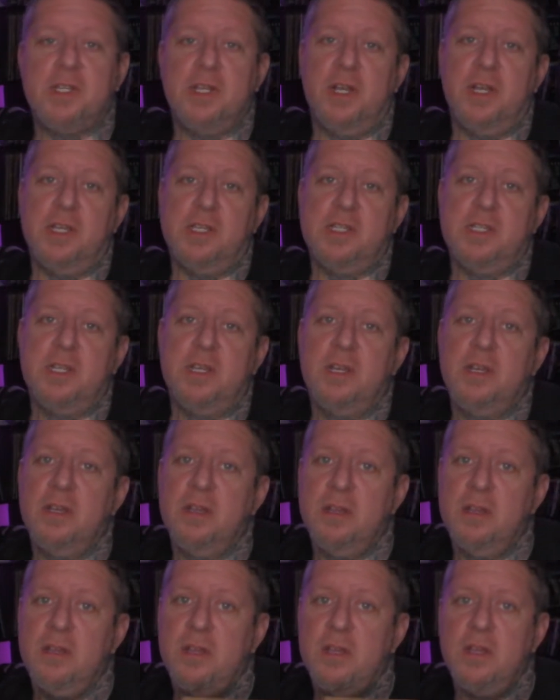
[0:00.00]
us
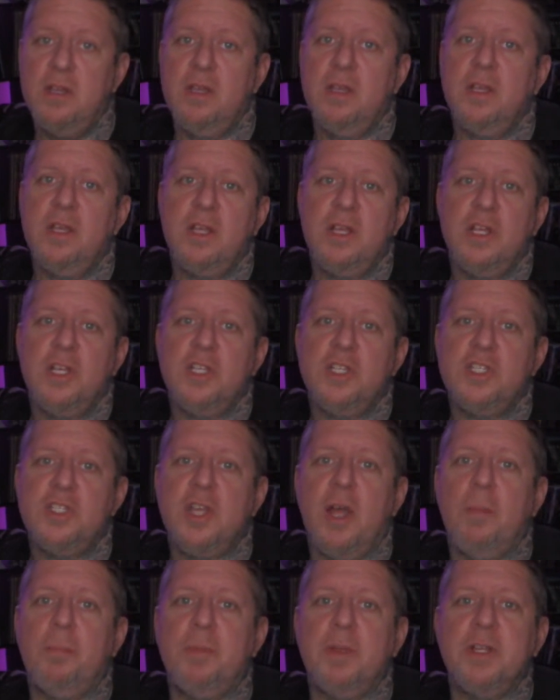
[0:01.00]

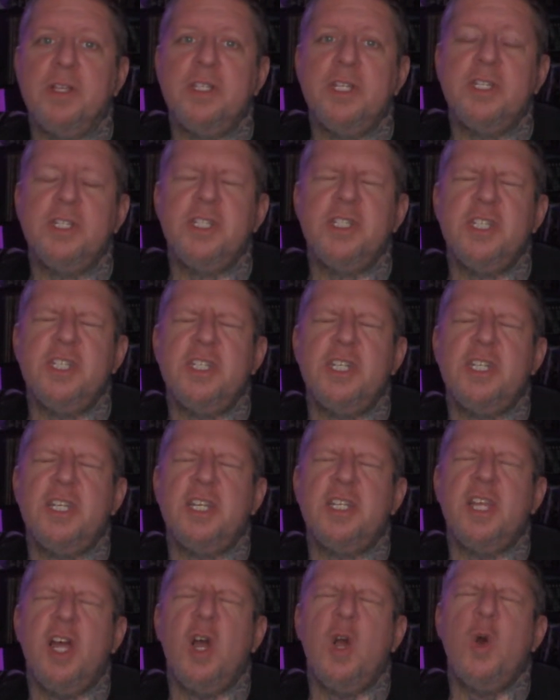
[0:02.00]
something
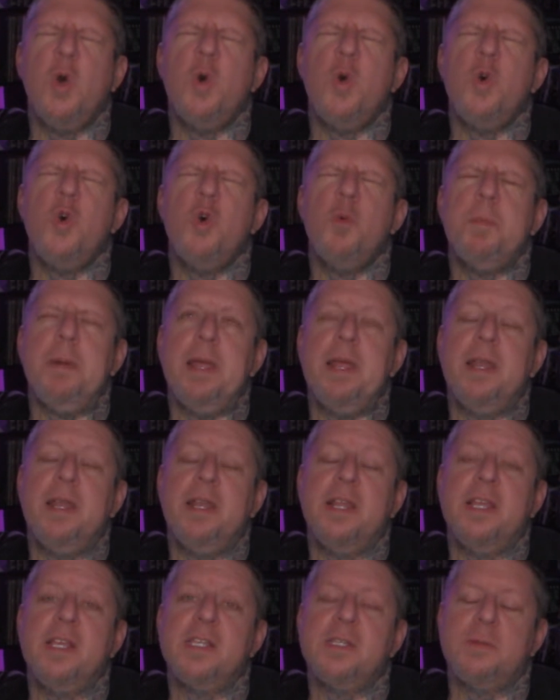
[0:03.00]
dope in
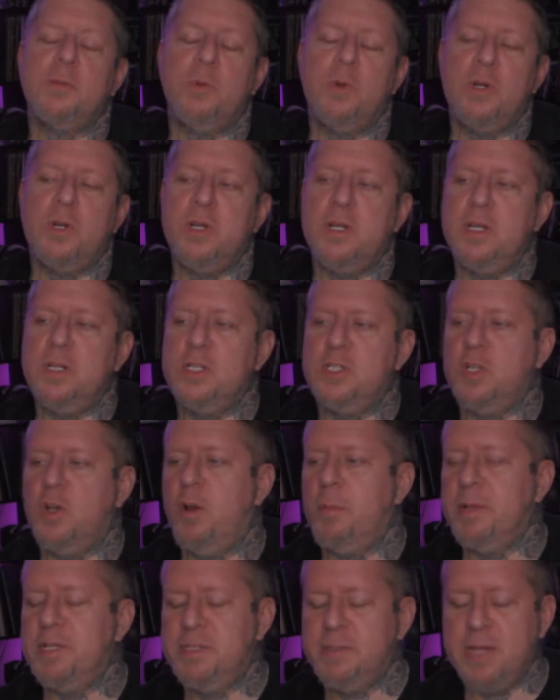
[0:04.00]
this one, so
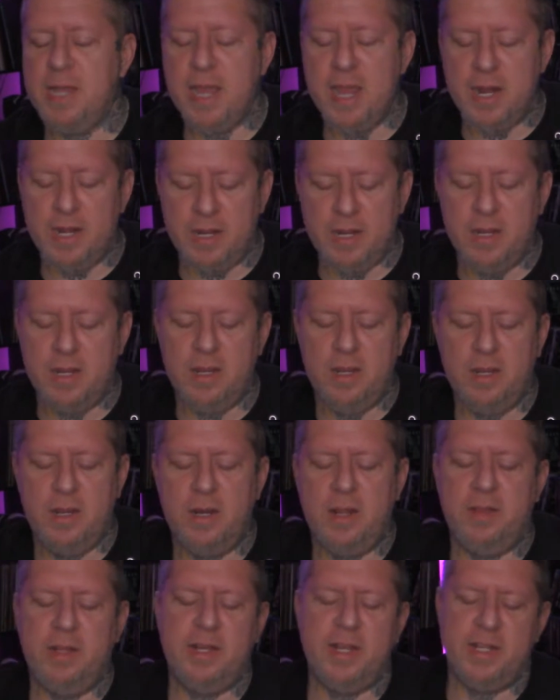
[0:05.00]
I'm excited.
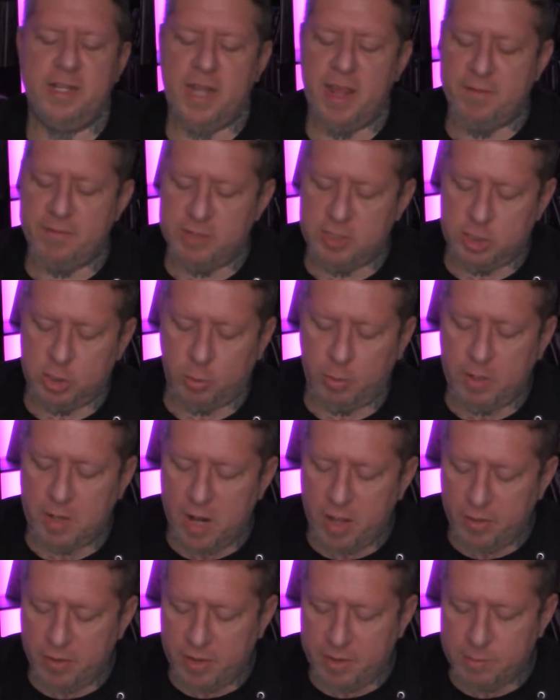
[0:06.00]
I think they gave us three
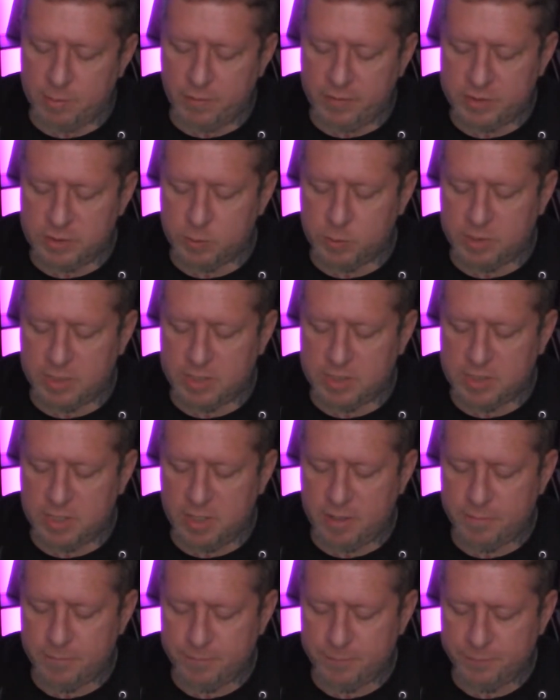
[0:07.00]
holiday movies, is what they
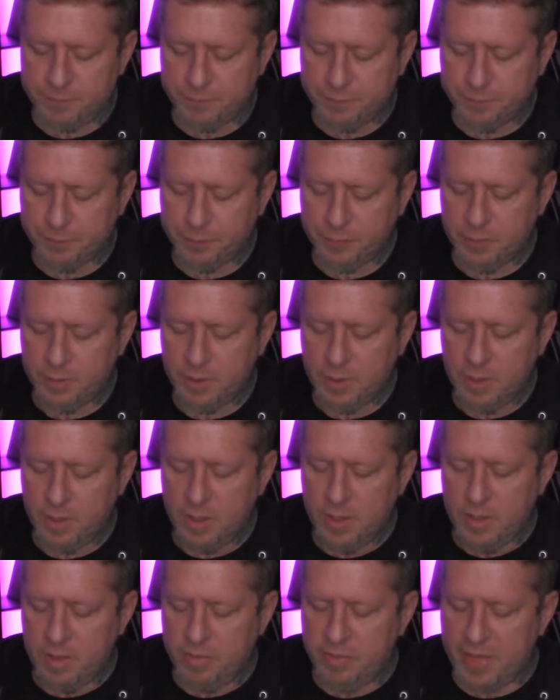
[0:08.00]
said.
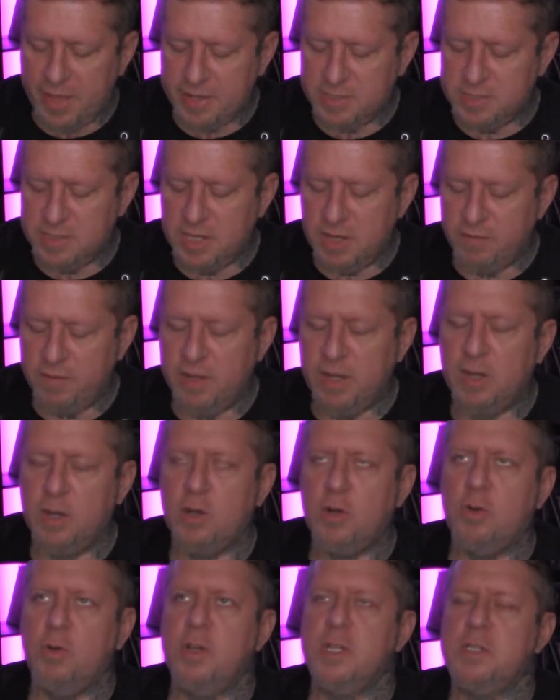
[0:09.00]
Thanksgiving,
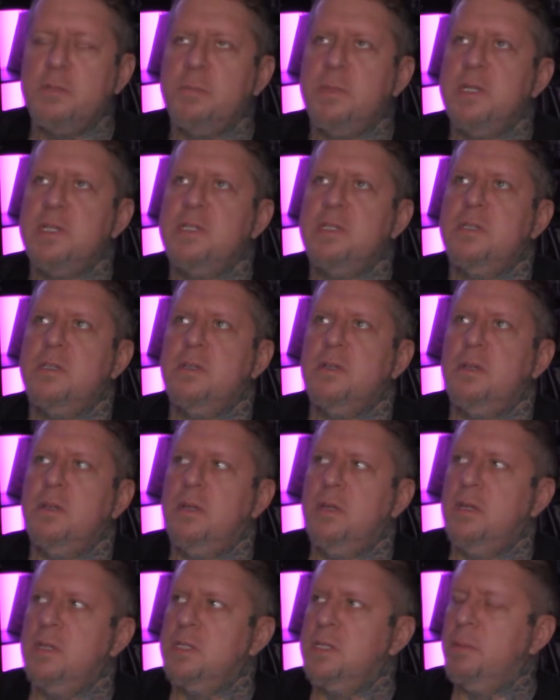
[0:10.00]
Christmas,
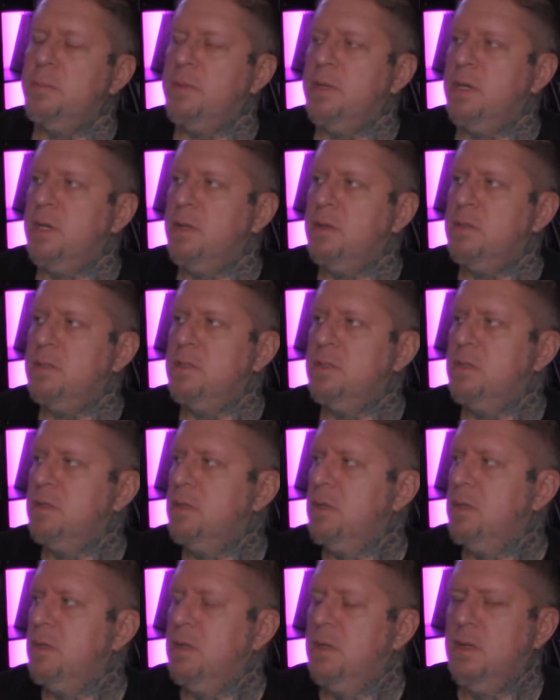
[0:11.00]
and something else.
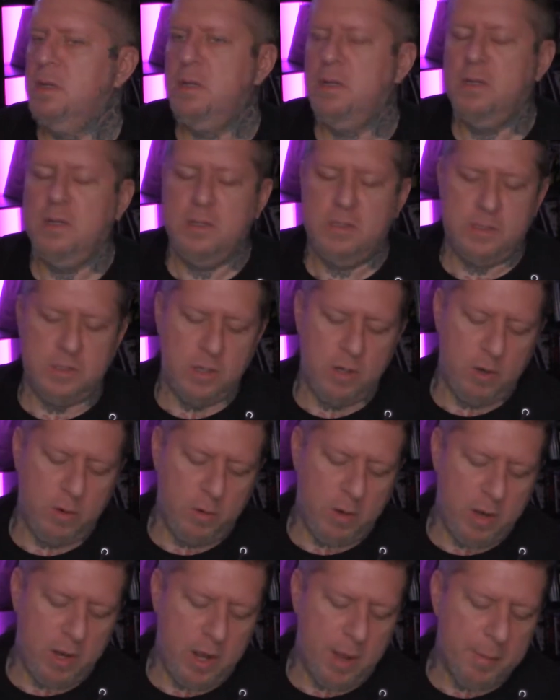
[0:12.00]

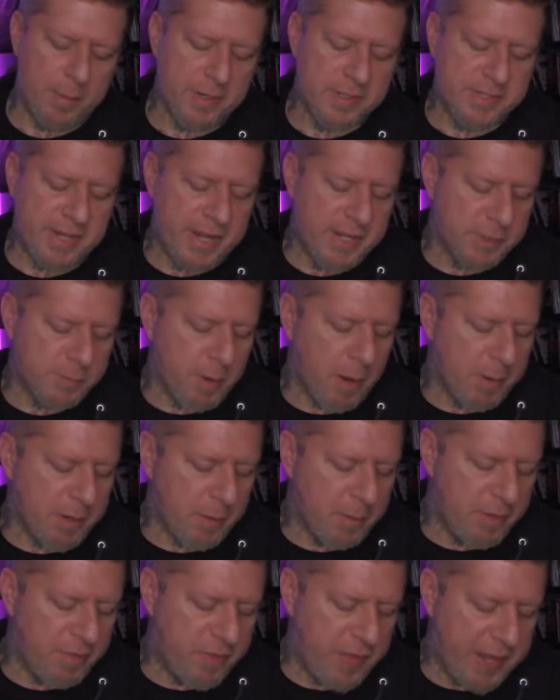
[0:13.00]
So I'm gonna say it's probably
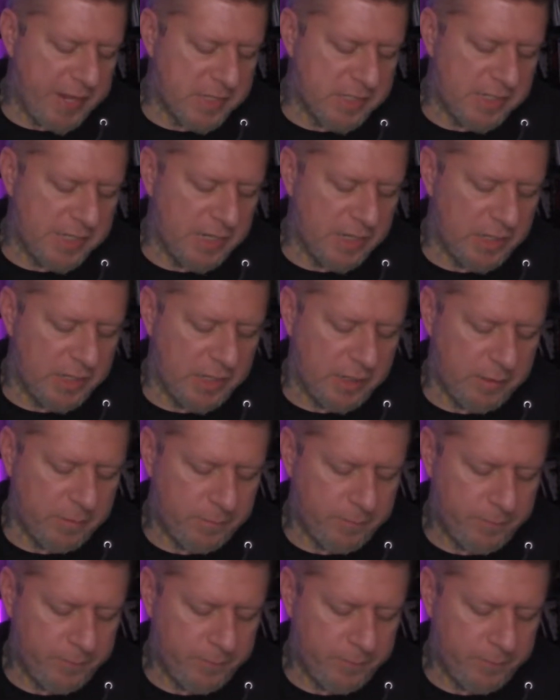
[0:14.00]
gonna be Thanksgiving,